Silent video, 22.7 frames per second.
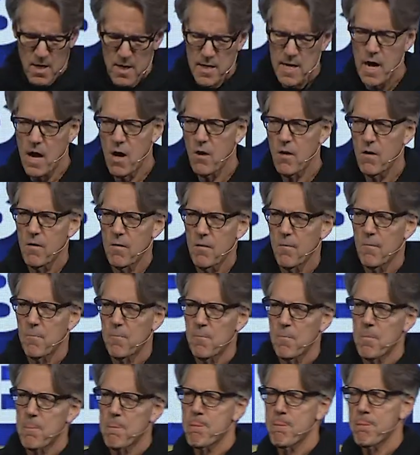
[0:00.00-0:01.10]
Now,
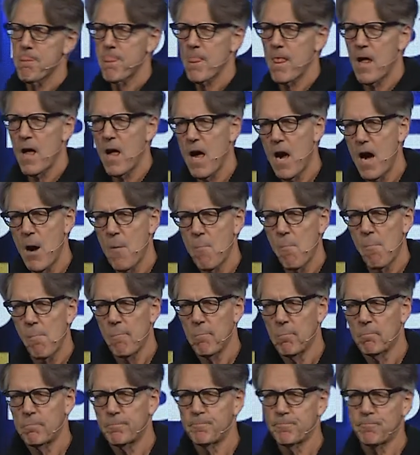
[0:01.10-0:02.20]
um,
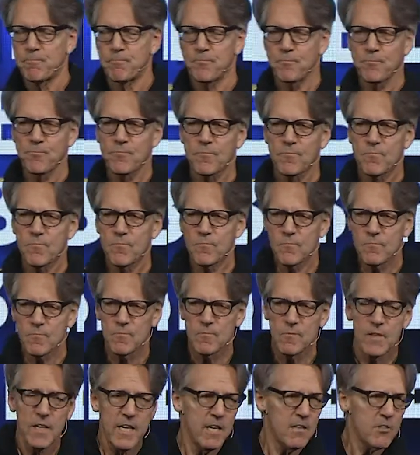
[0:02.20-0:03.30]

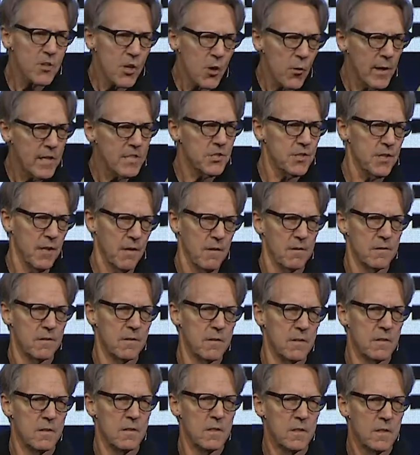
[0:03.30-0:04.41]
here's a question.
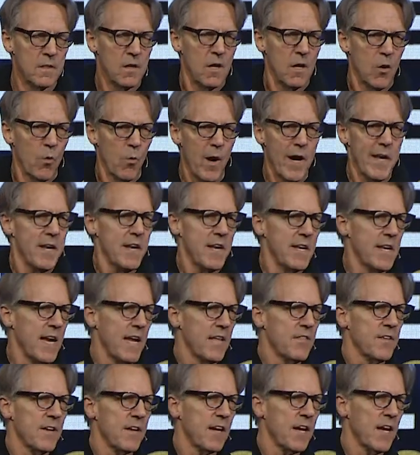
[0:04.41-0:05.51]
Why did
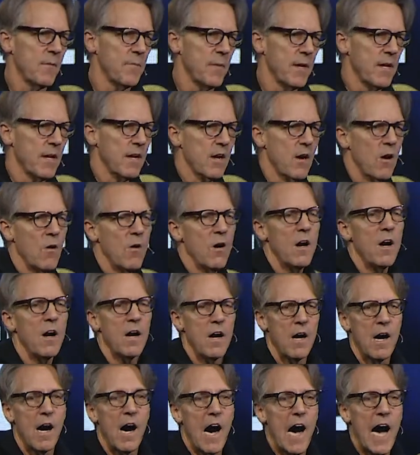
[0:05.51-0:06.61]
Nathan come in and go,
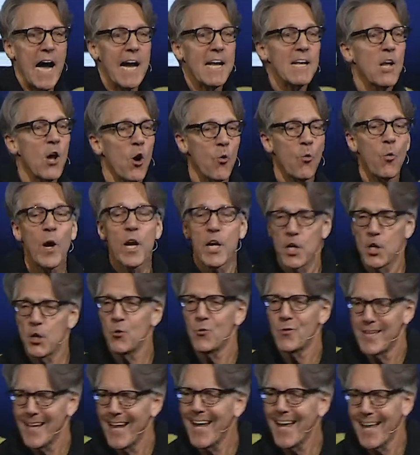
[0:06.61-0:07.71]
I know what you
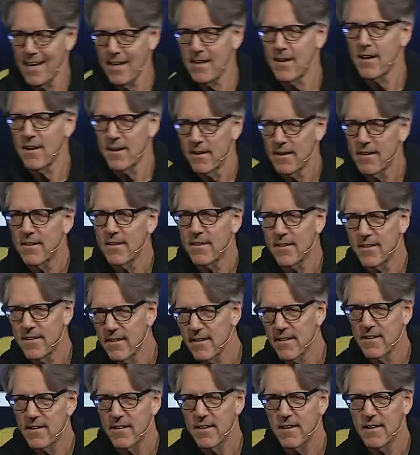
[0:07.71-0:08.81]
did.
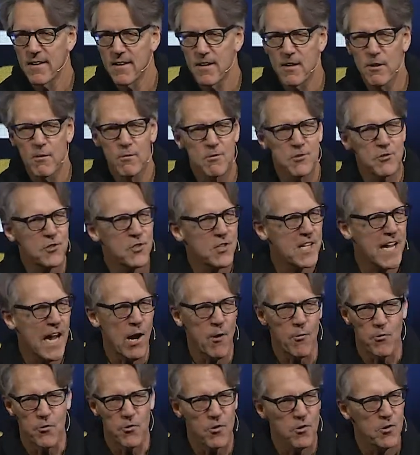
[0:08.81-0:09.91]
You
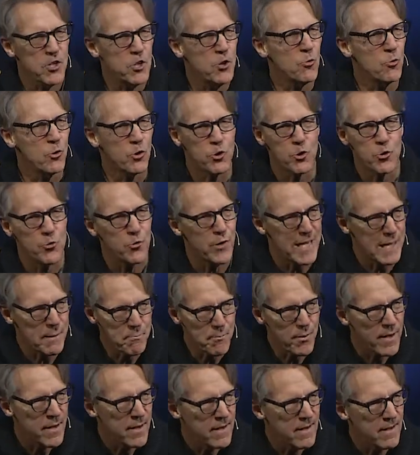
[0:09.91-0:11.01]
scoundrel, you creep.